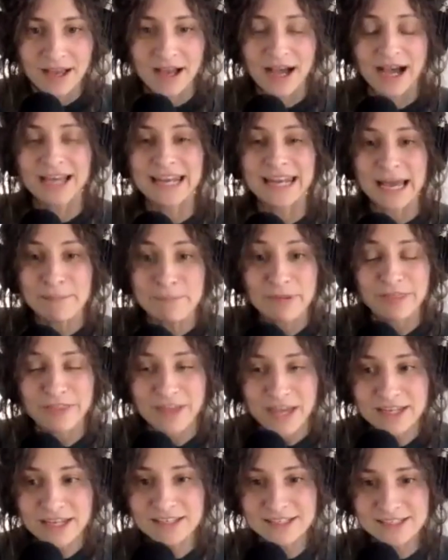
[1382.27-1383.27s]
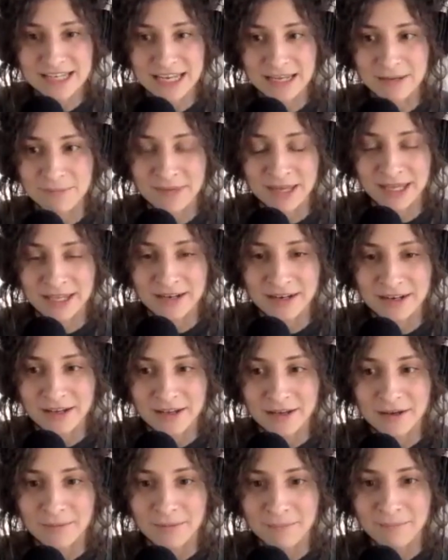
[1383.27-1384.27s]
An empathetic statement
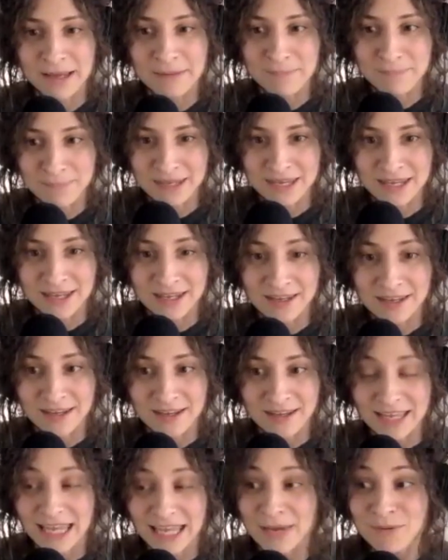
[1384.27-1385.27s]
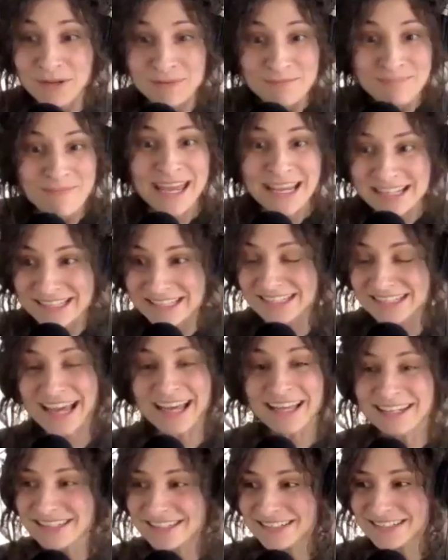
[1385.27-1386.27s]
might be, it would make
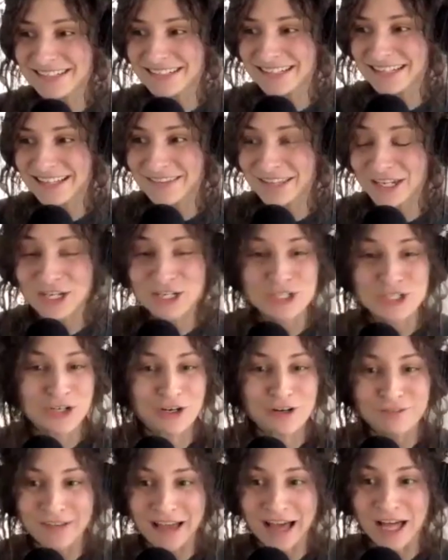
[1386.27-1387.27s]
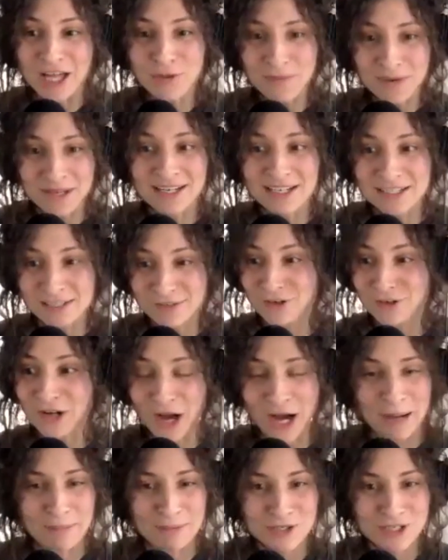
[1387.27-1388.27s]
sense that as you're evaluating different
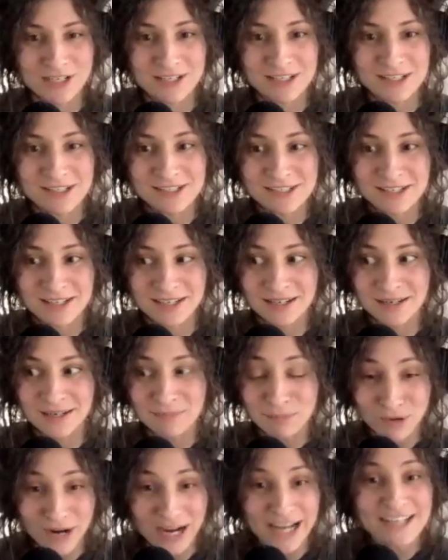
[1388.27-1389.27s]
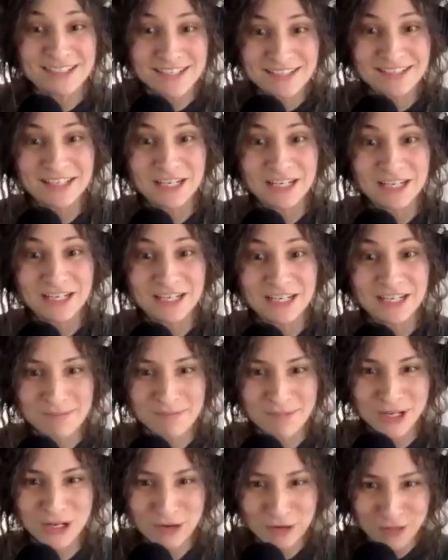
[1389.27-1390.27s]
options, price is going to be
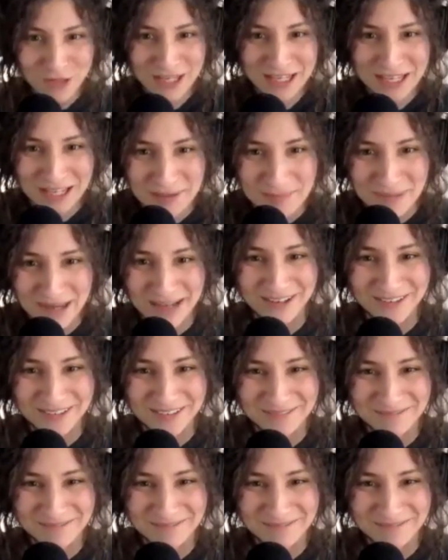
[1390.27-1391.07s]
something you're thinking about.